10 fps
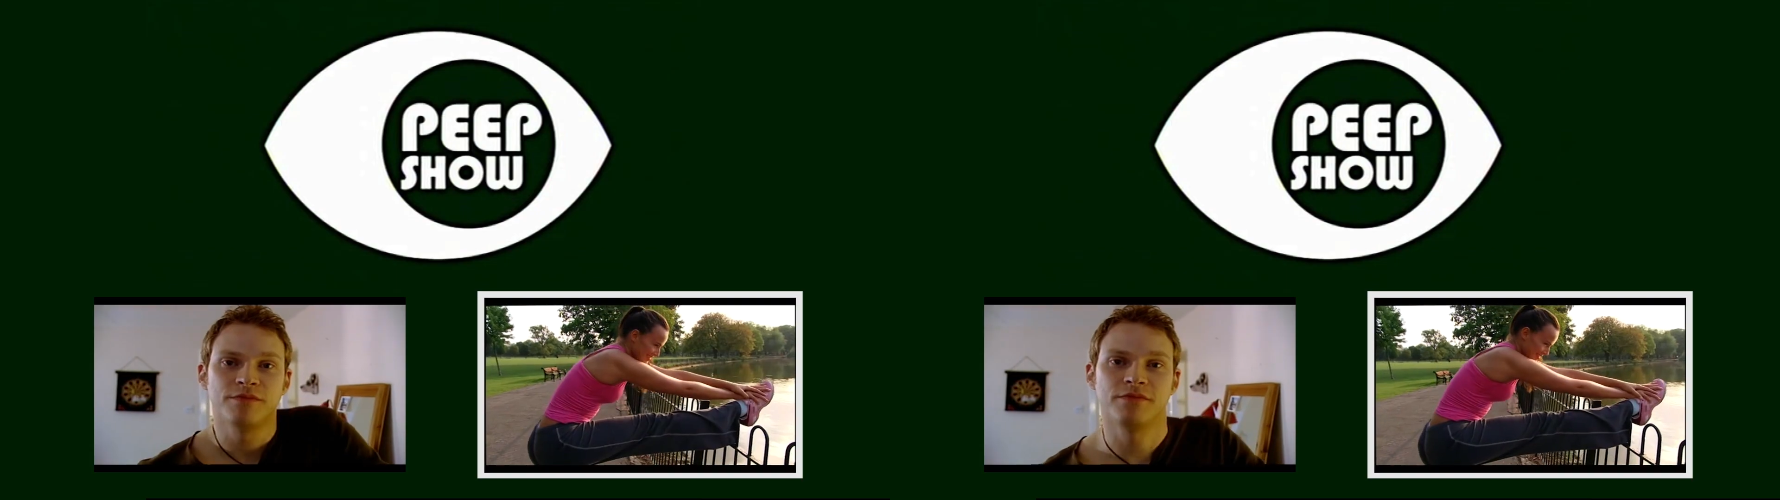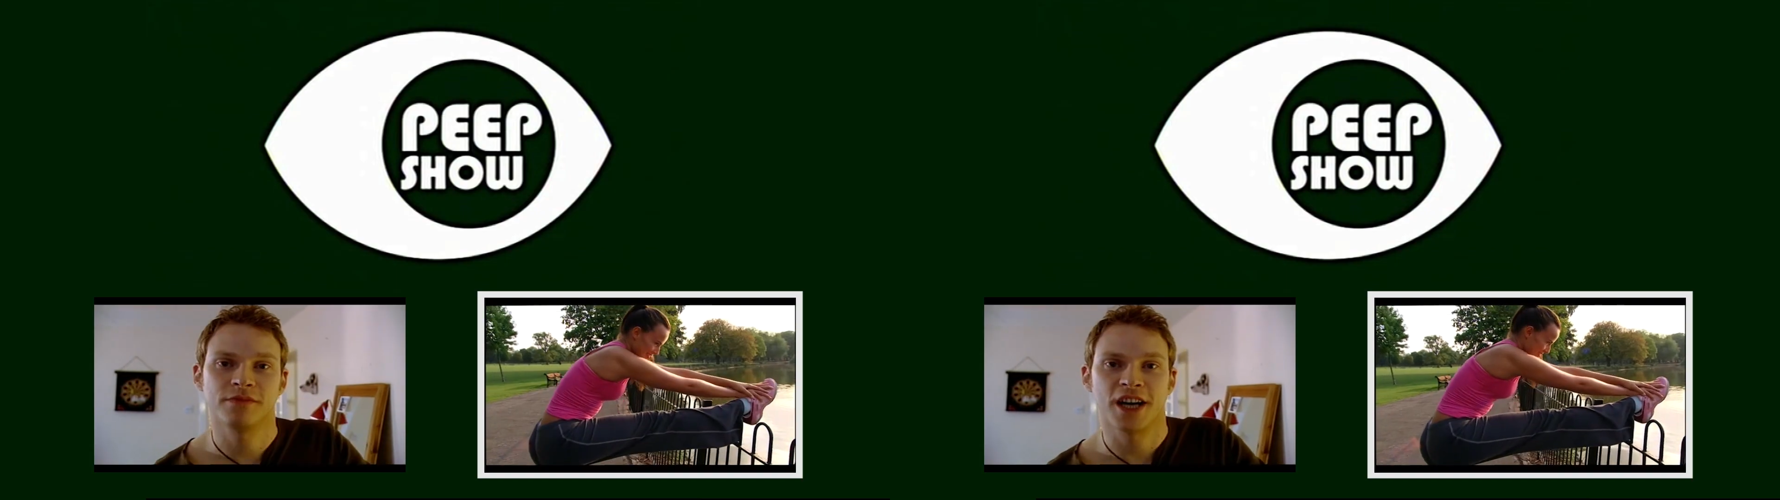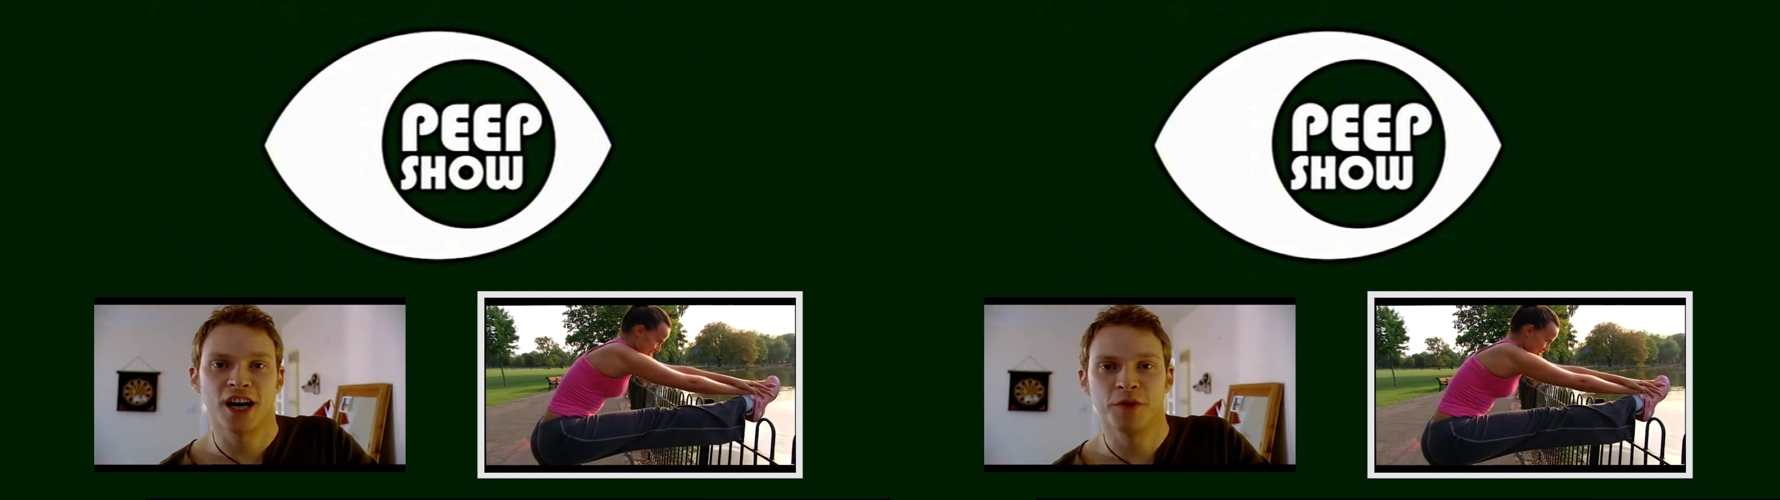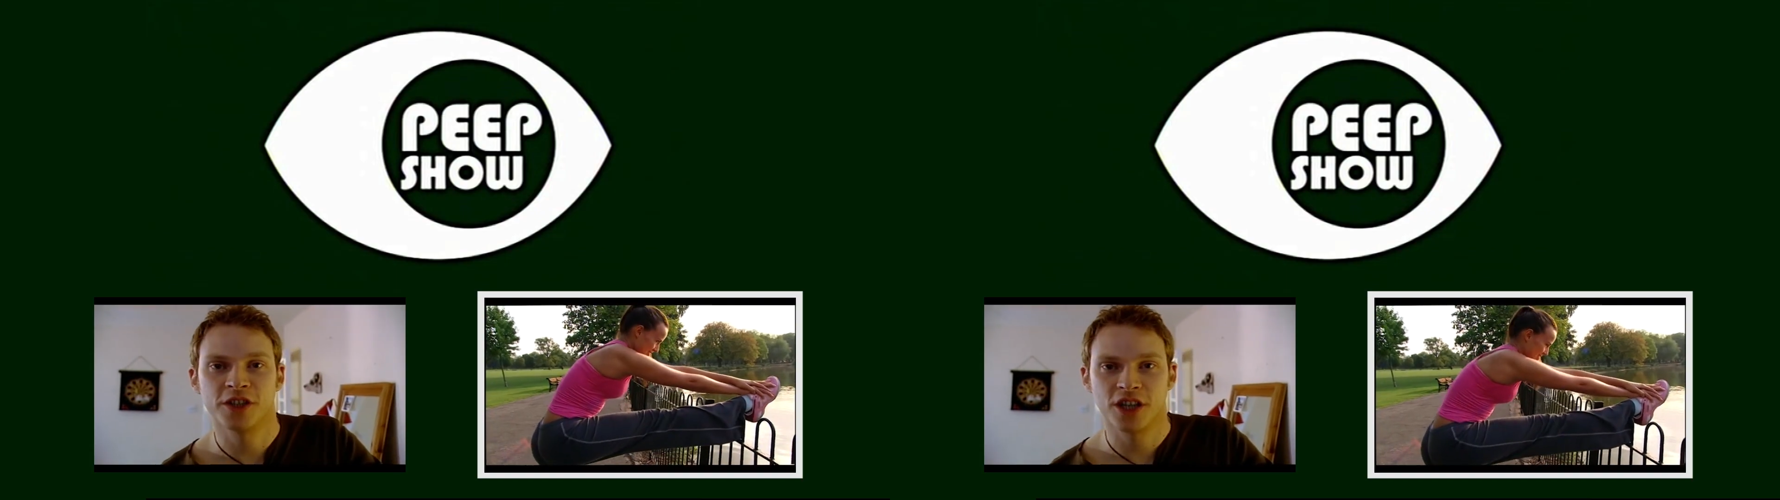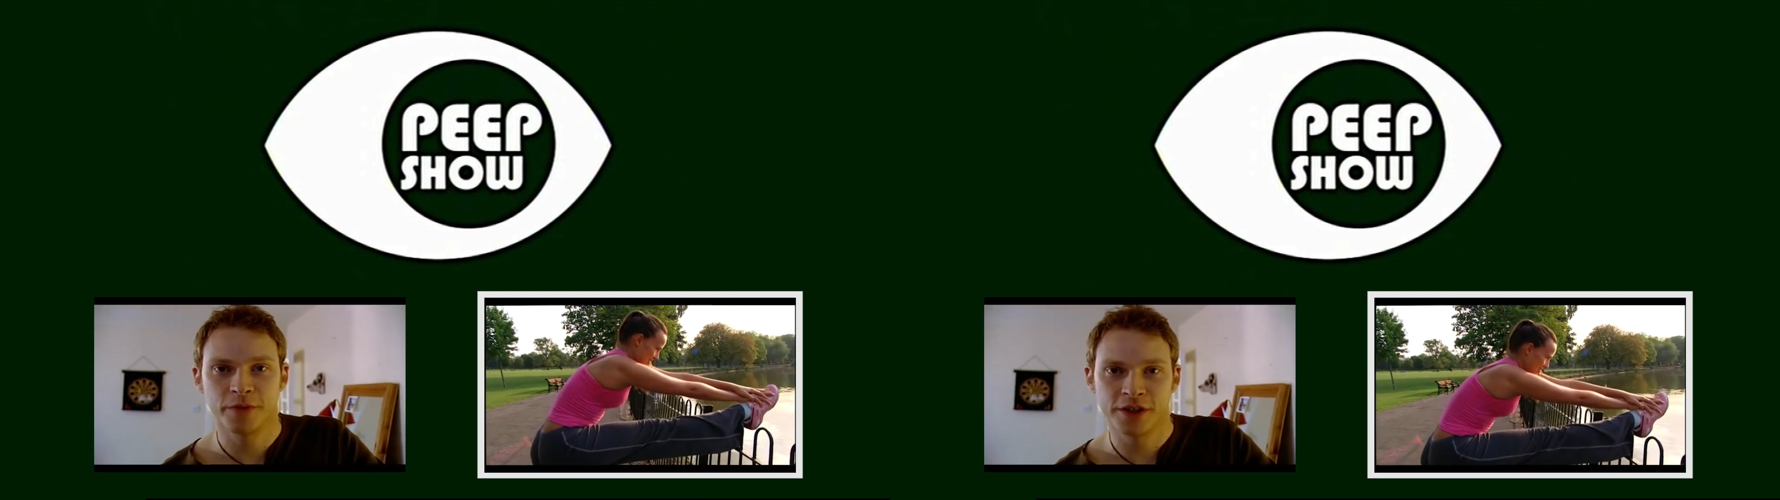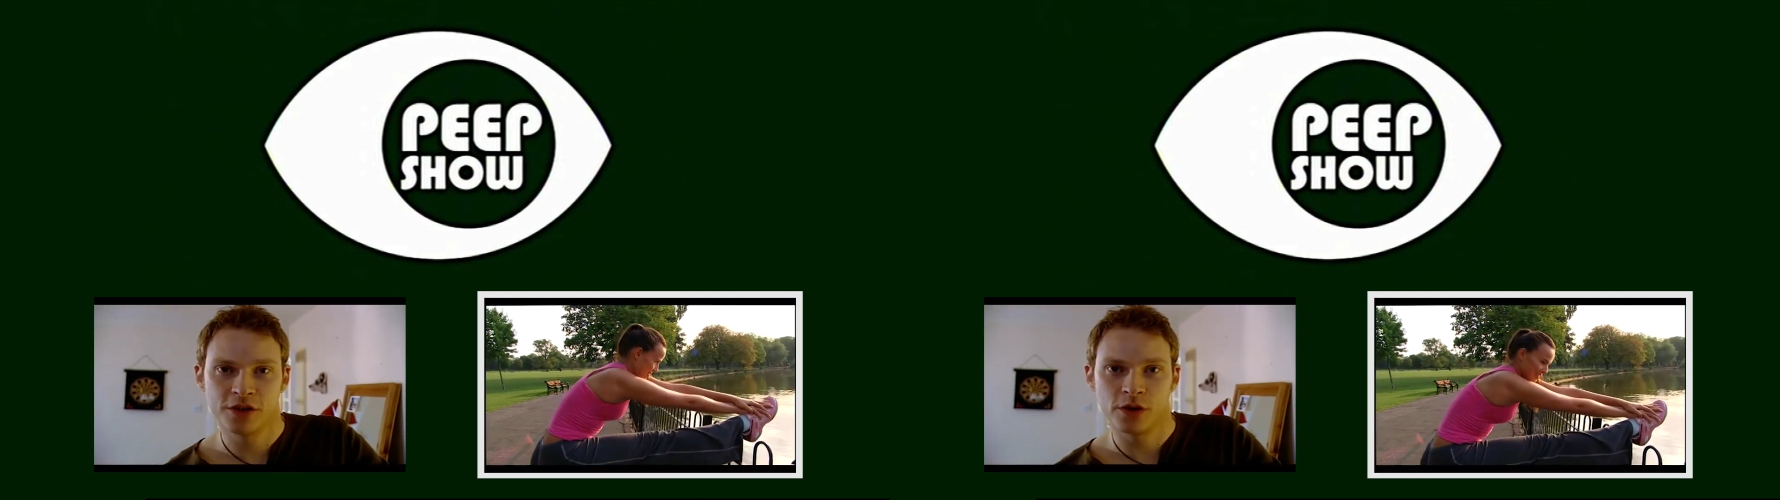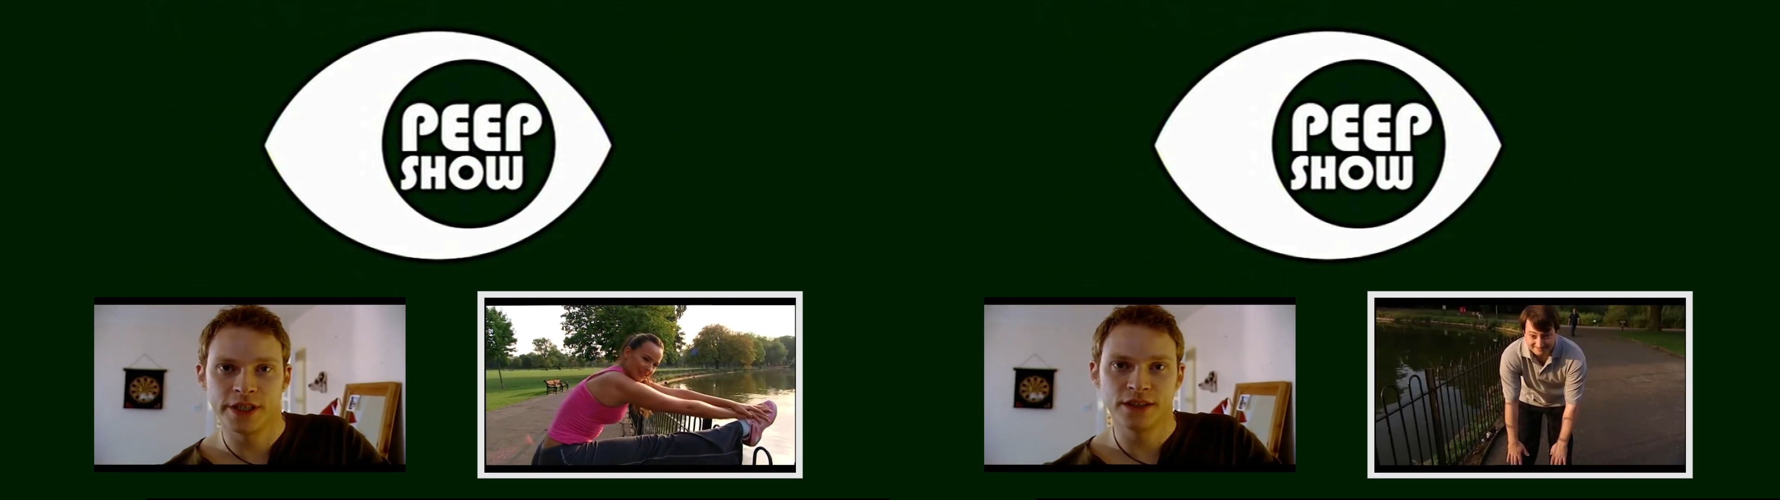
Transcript: filth for days,